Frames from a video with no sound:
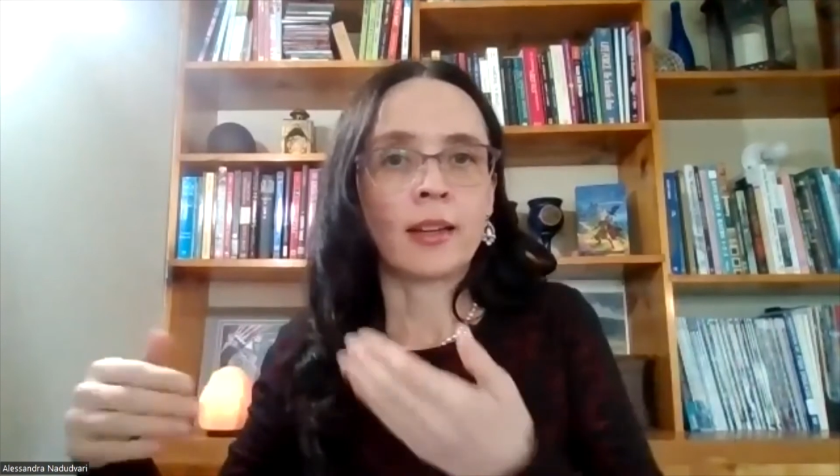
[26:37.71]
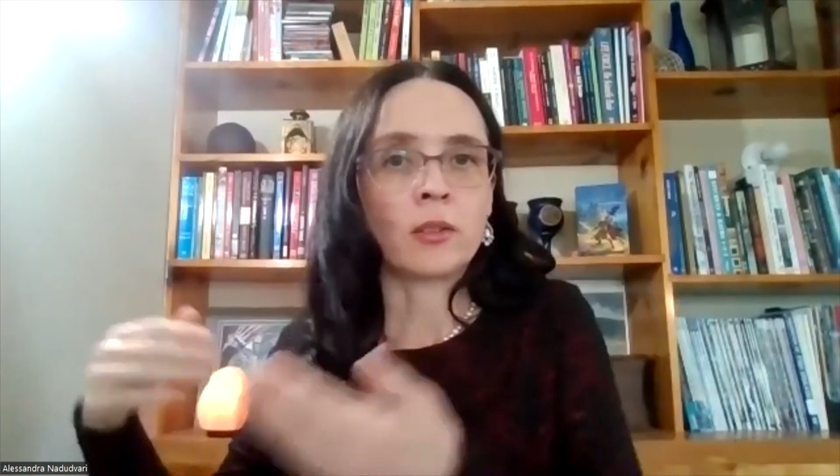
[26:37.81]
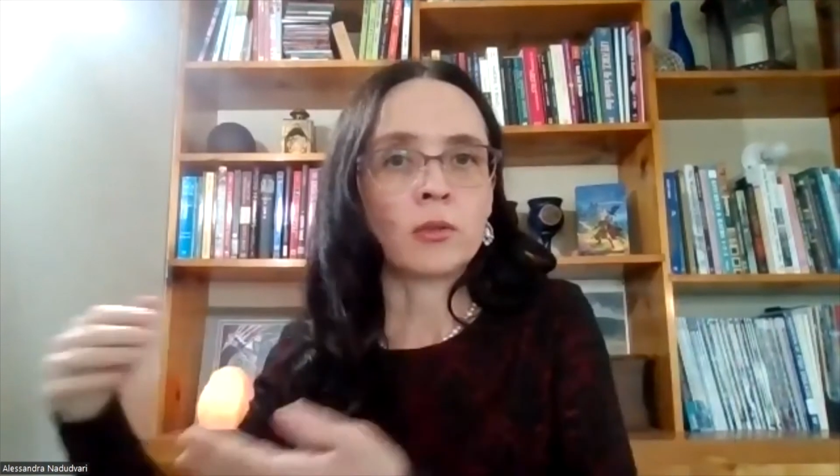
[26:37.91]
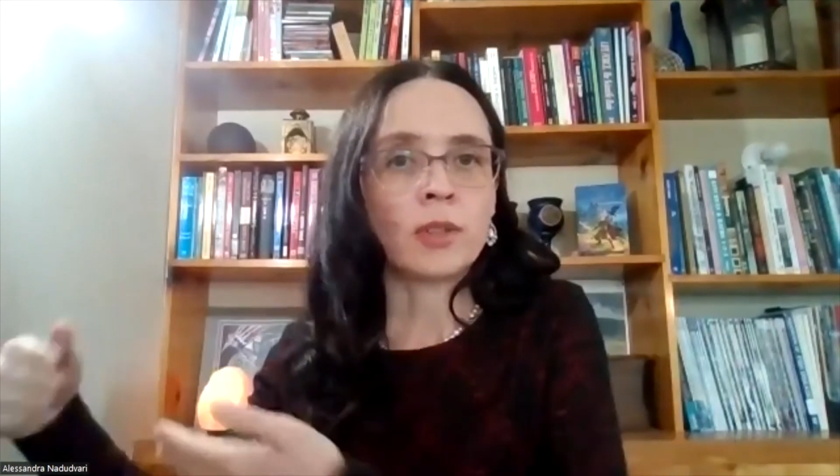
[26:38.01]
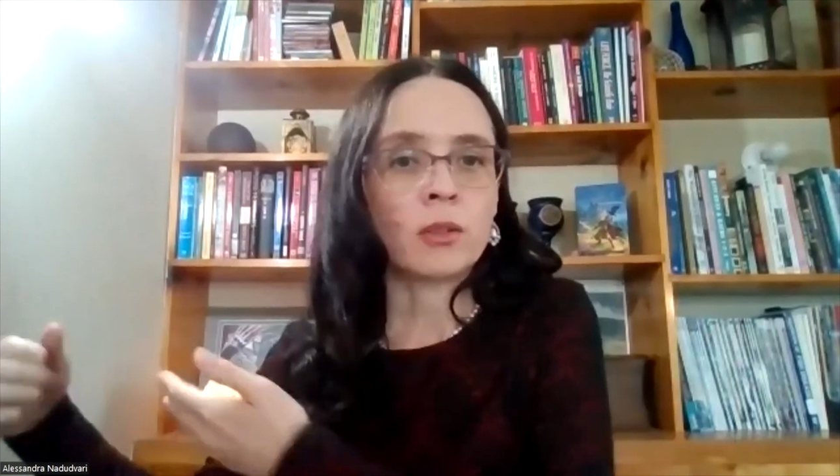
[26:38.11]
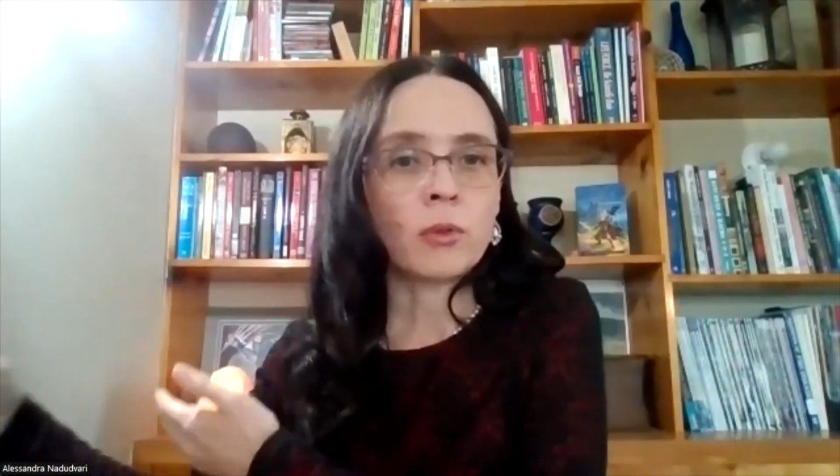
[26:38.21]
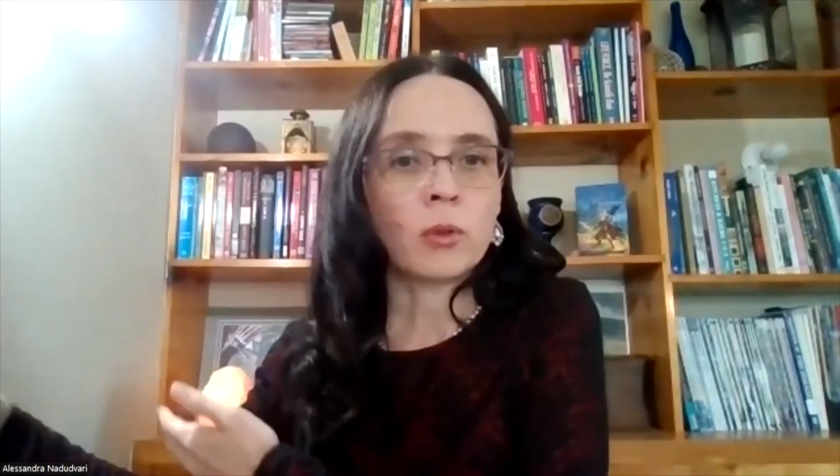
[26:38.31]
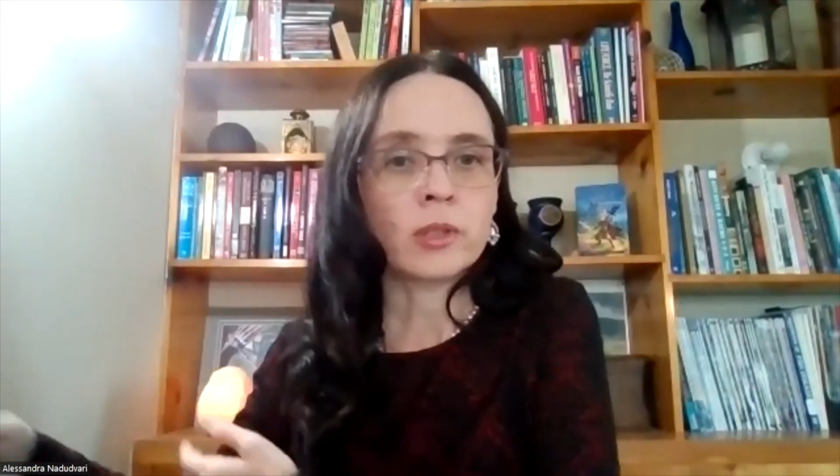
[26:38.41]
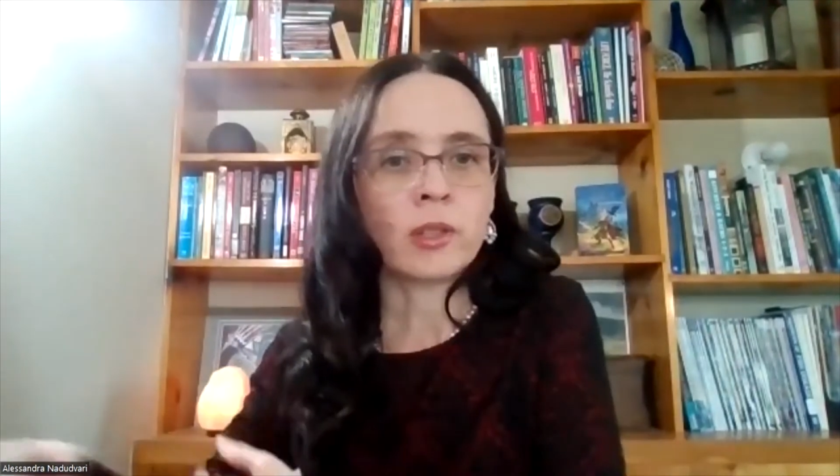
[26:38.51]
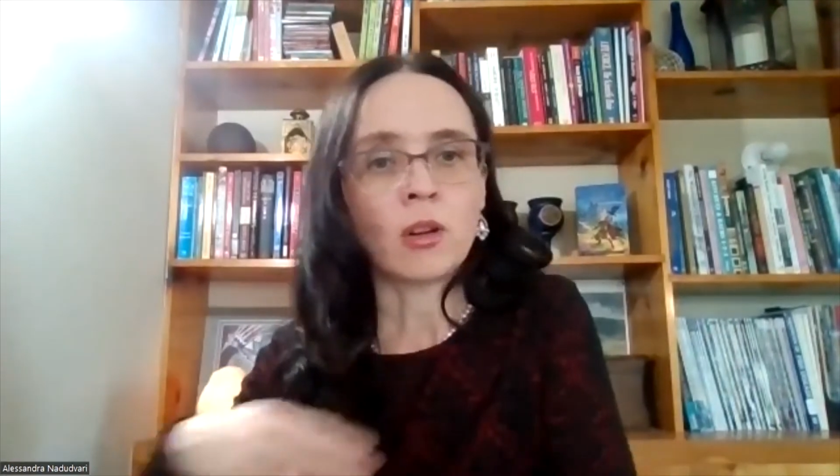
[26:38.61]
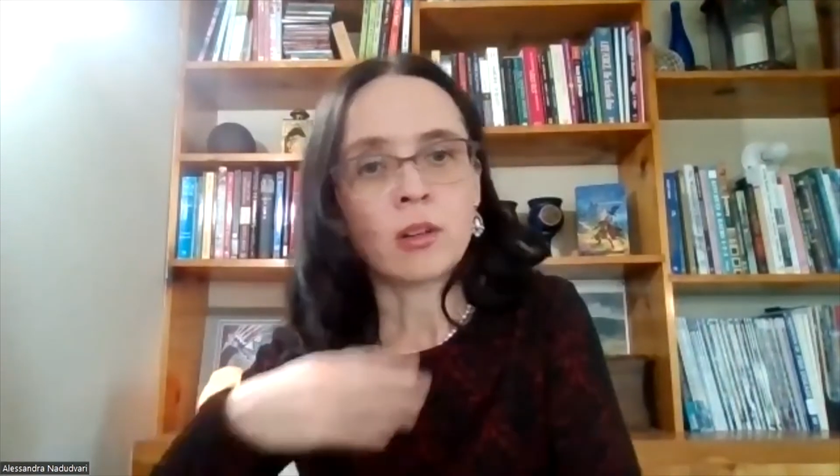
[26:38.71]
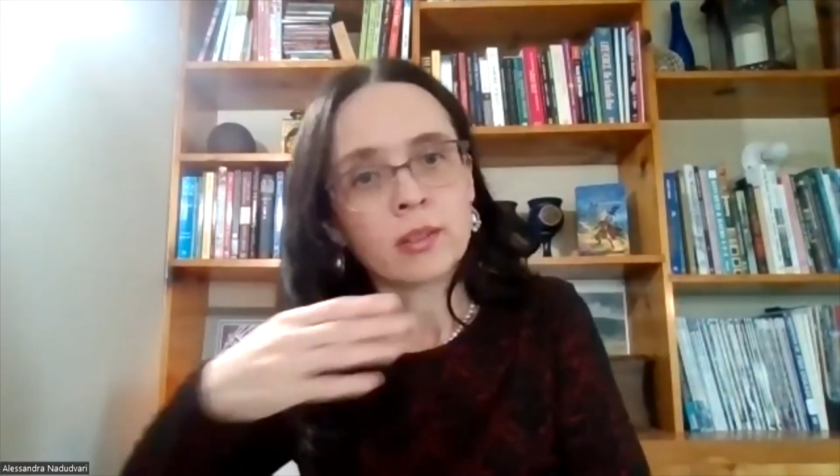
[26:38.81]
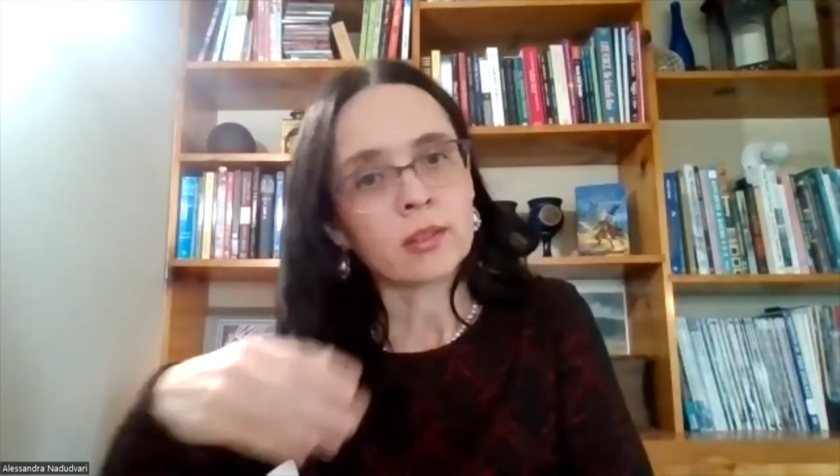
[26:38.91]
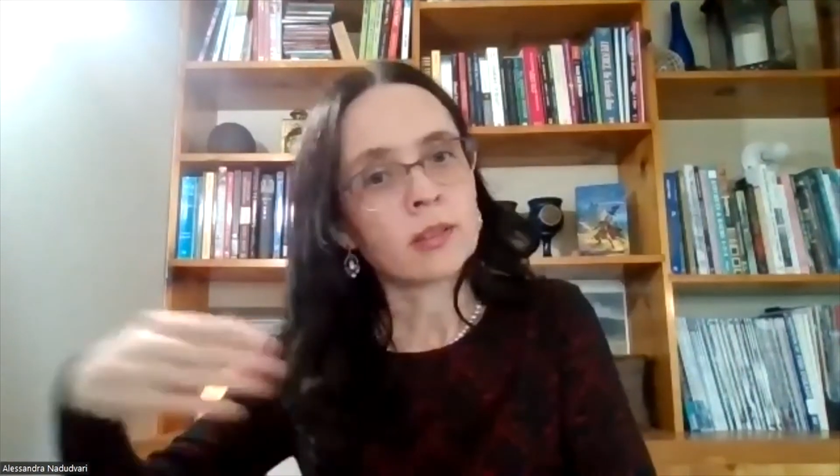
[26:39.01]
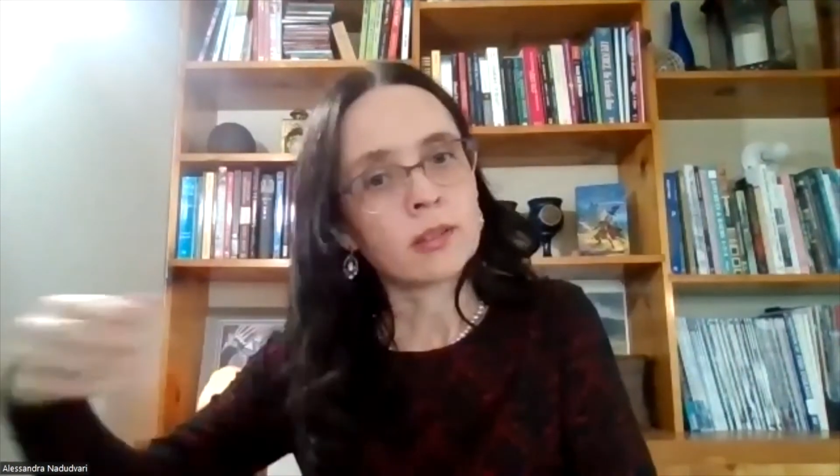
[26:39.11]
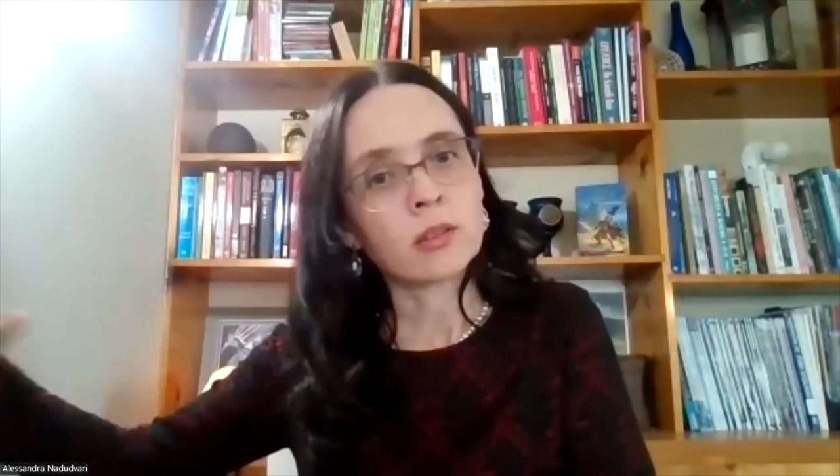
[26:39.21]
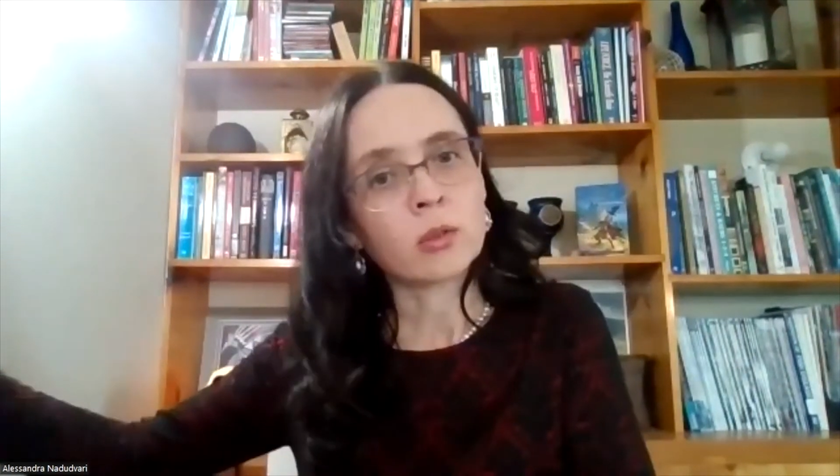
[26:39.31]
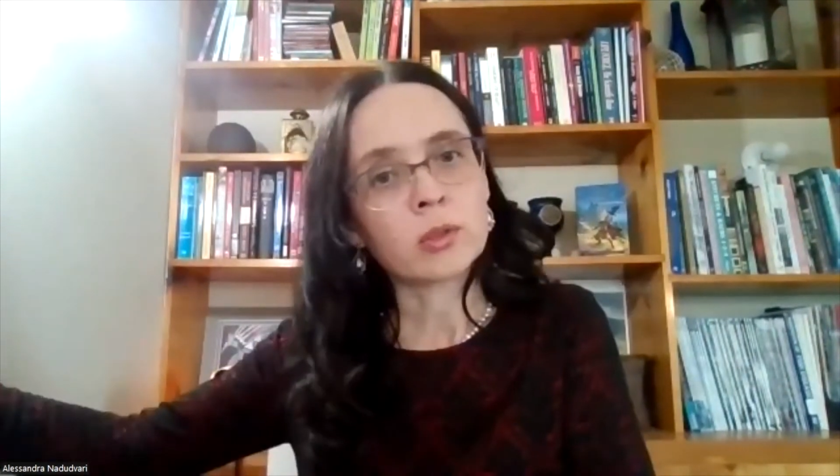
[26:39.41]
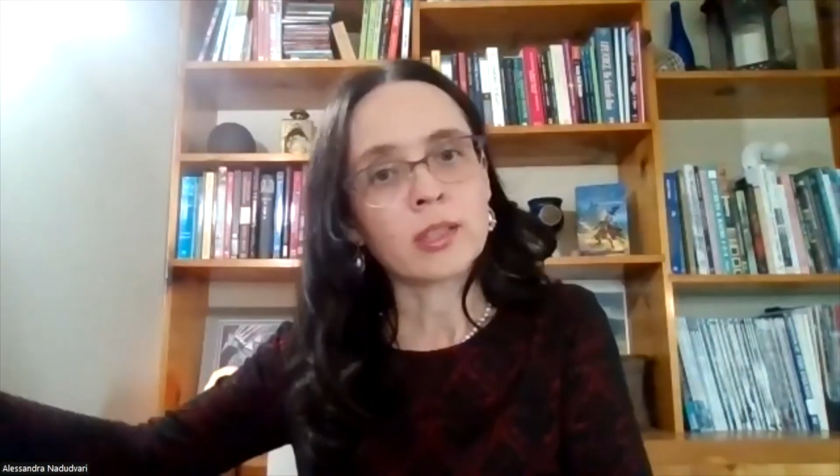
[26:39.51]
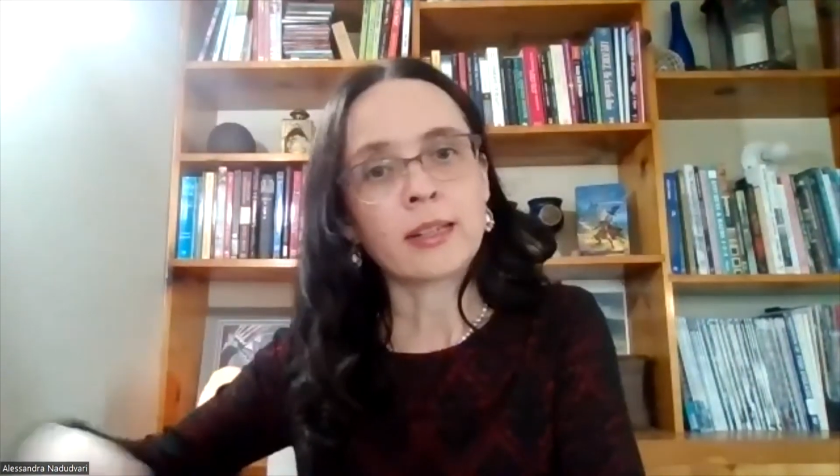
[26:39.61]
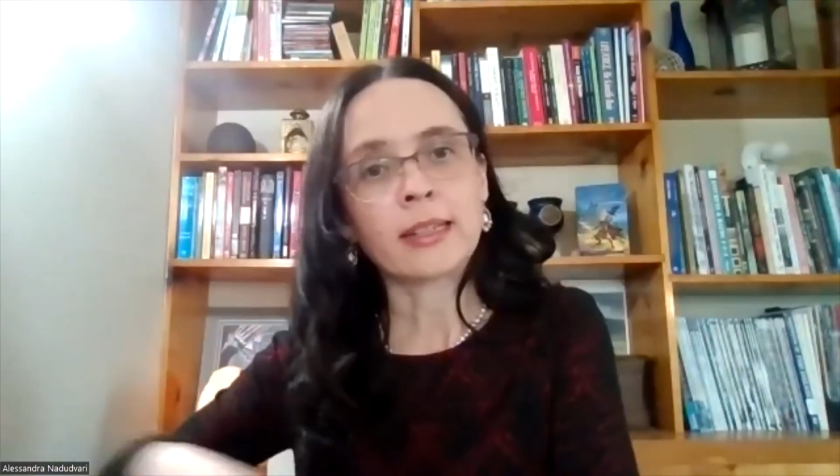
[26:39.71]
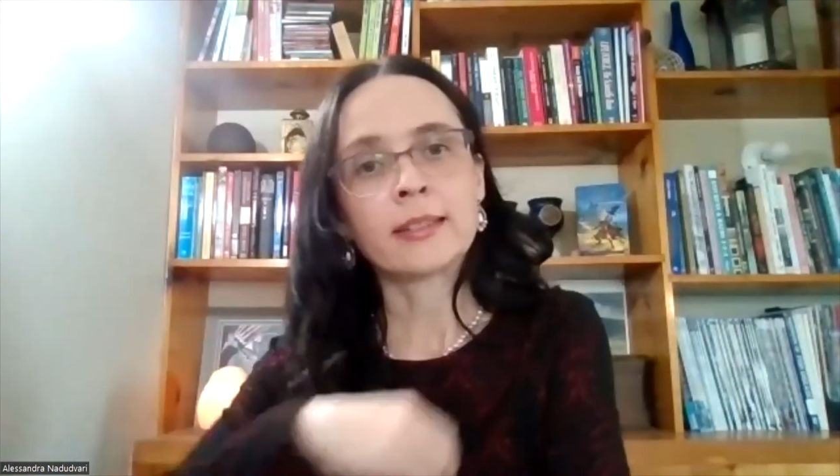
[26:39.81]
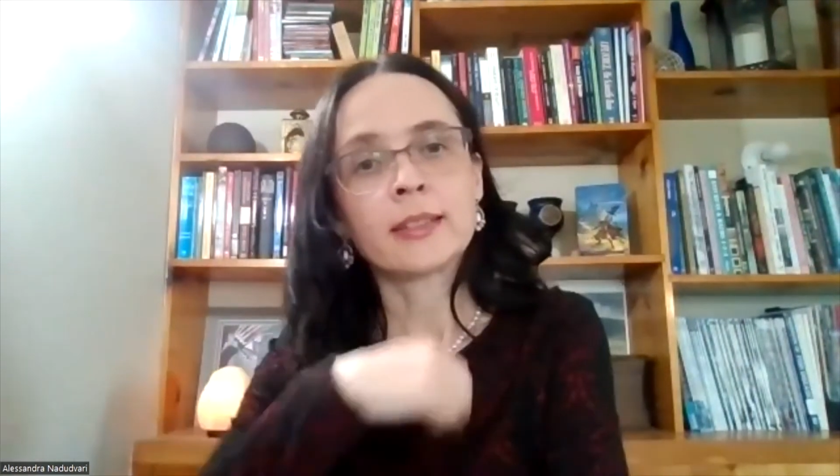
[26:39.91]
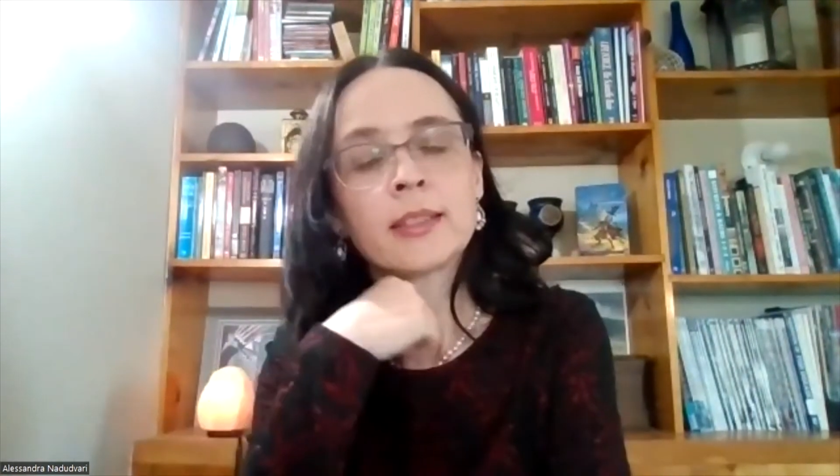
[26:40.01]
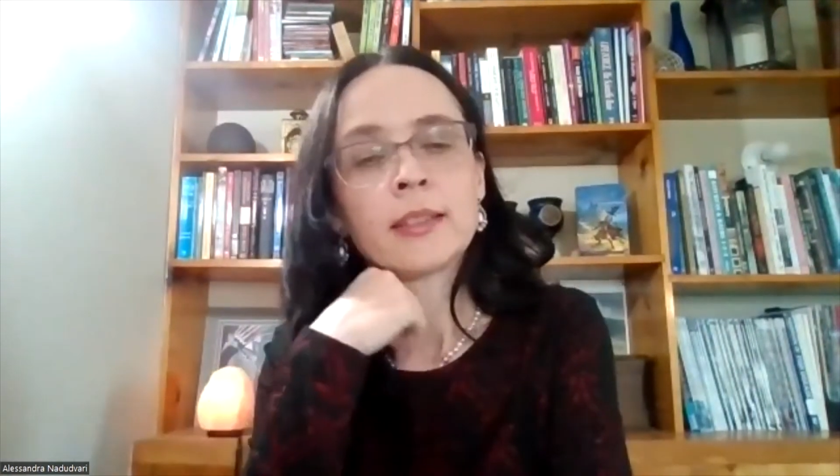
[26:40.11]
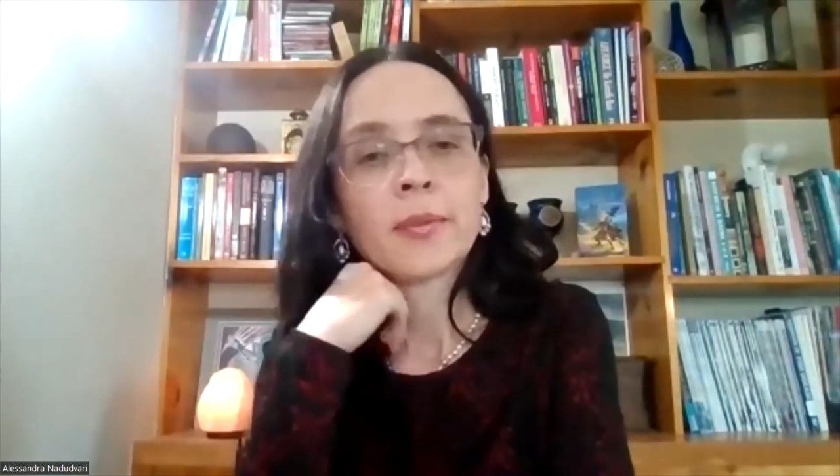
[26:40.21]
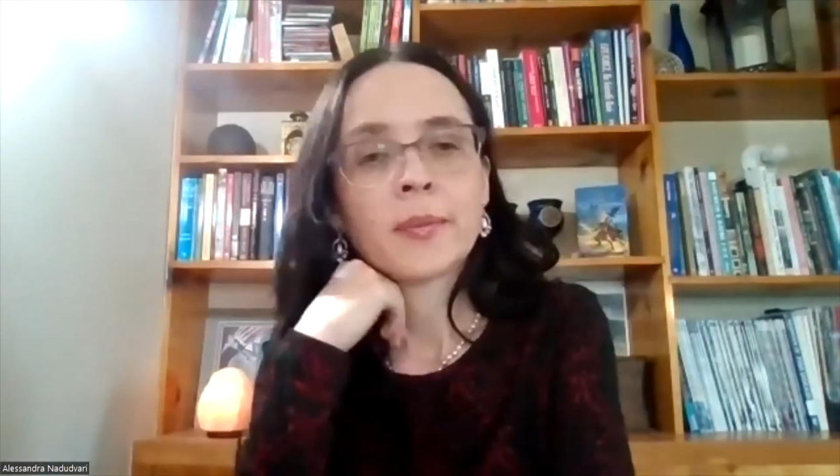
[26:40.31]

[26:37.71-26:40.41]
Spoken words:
kind of unfolds along those lines?